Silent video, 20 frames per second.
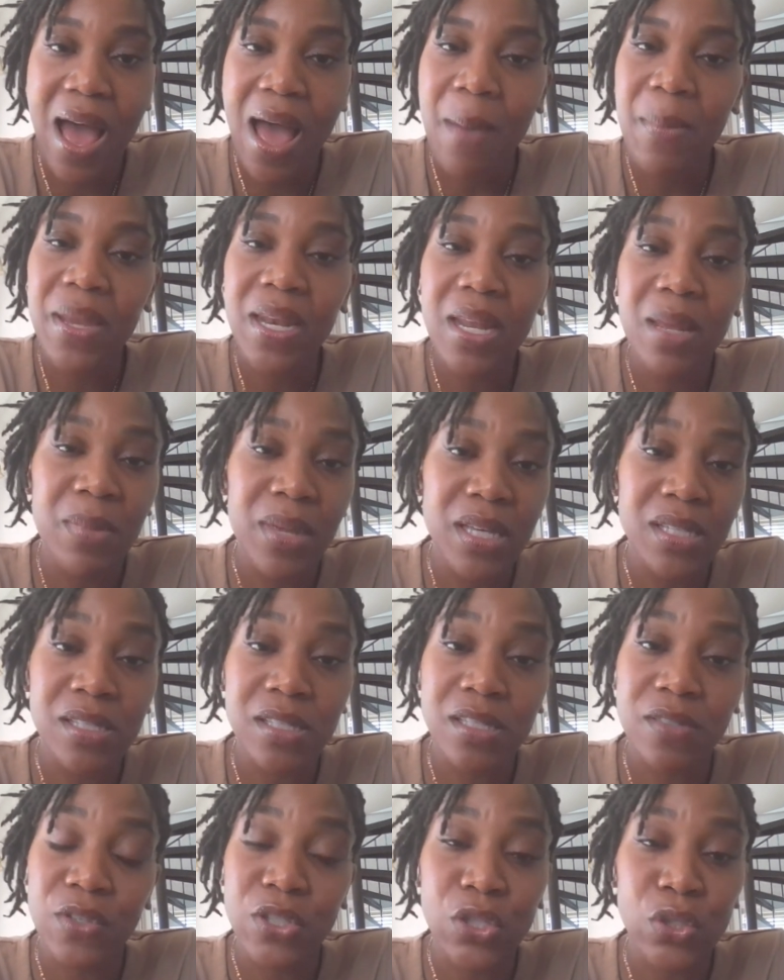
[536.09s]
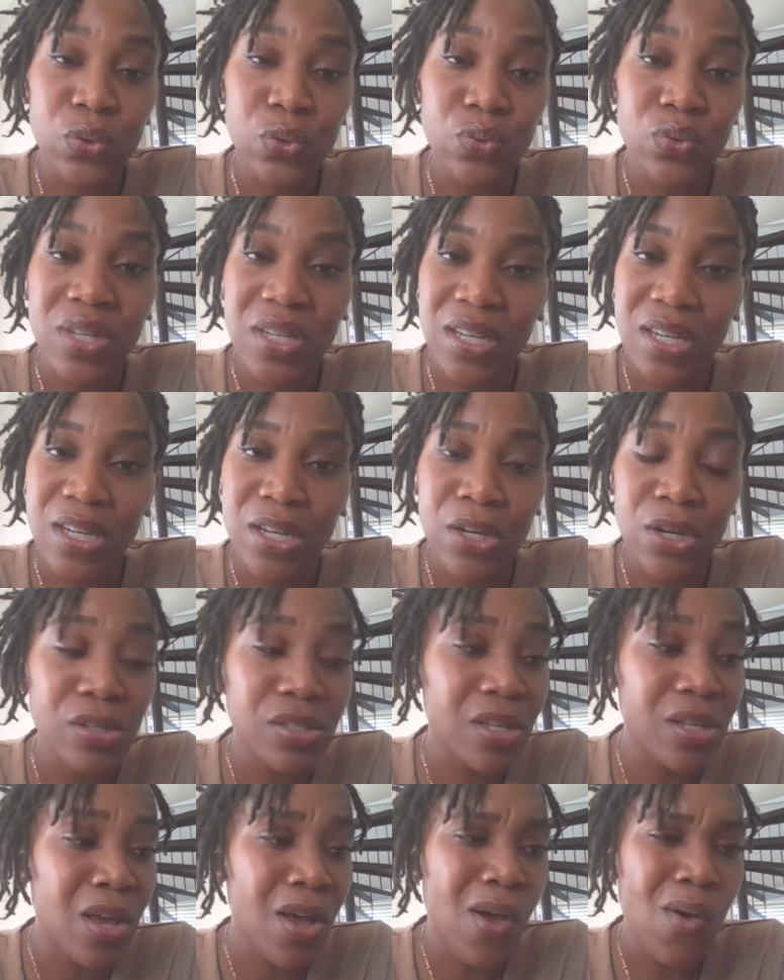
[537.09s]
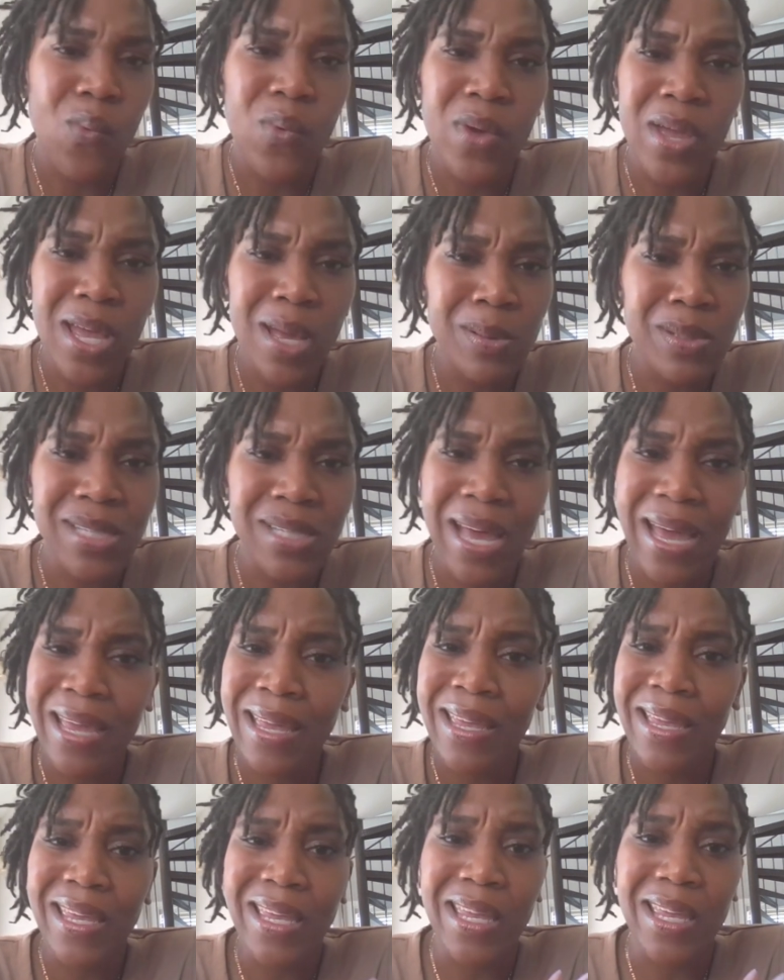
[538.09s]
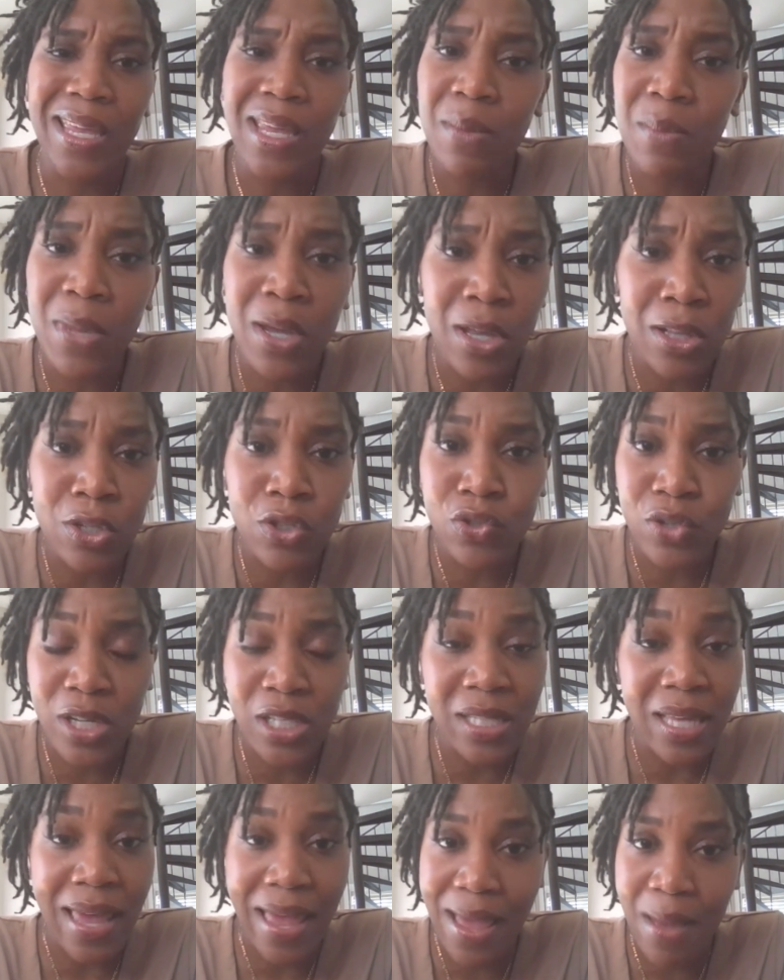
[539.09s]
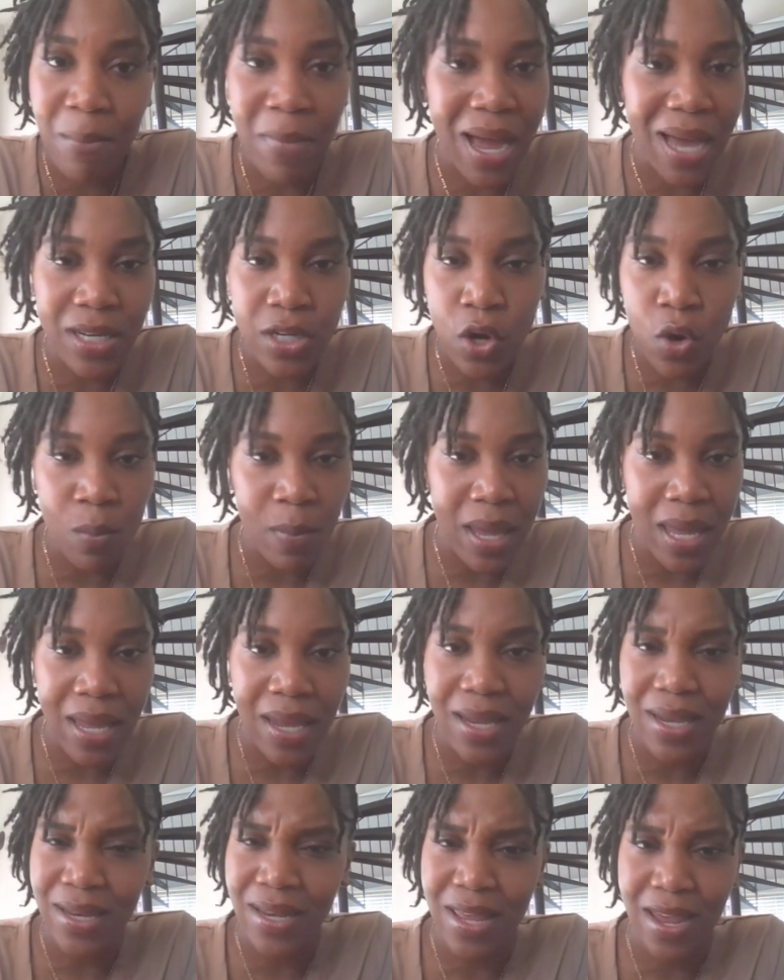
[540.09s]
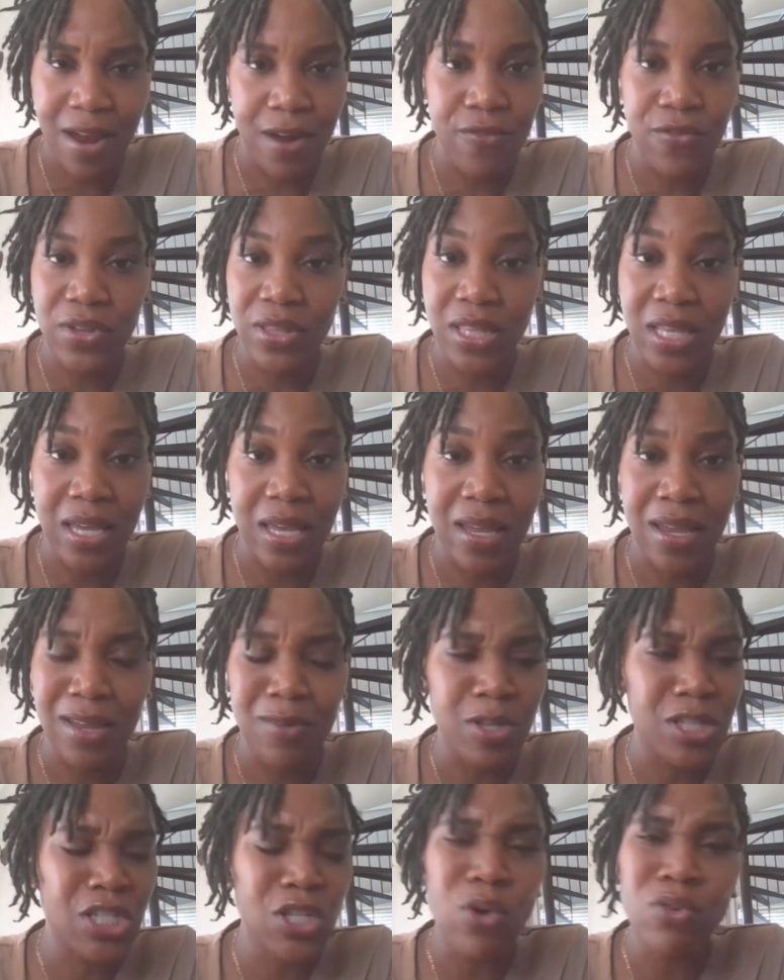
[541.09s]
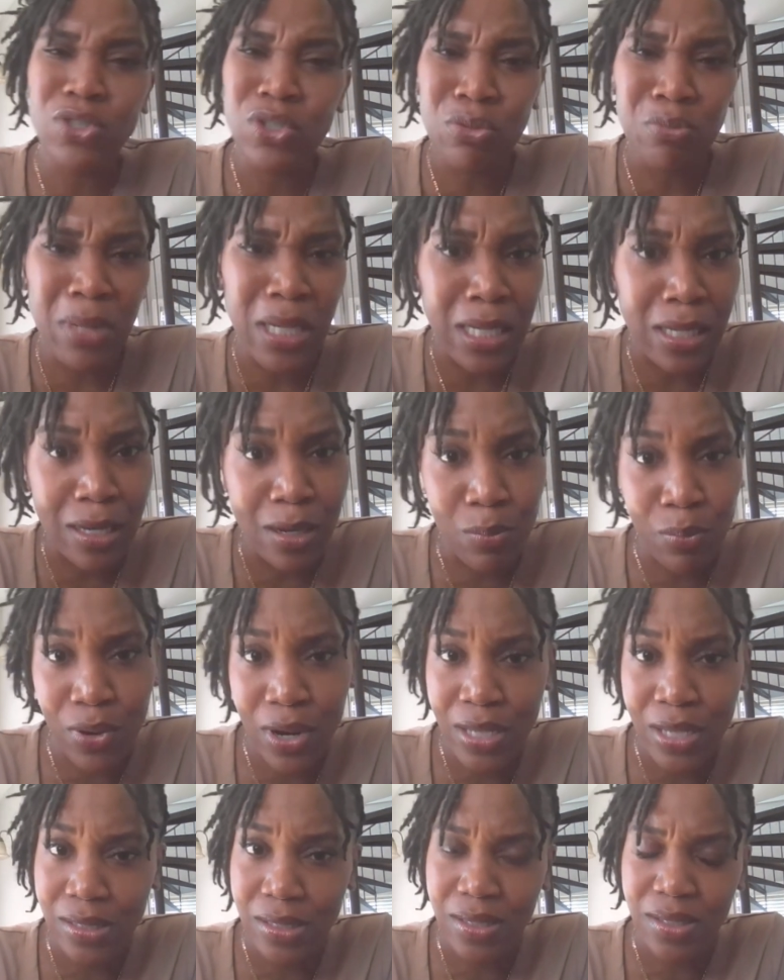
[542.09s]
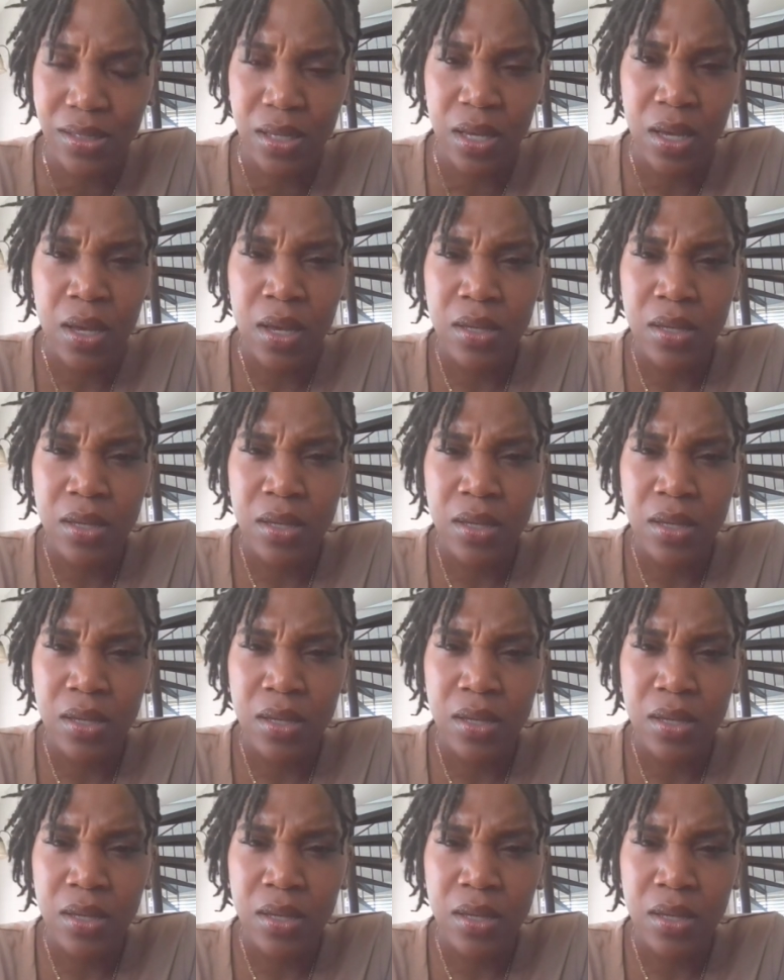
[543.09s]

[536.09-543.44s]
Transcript: I've been in business for two years, website, email address at my domain and everything, social media presence.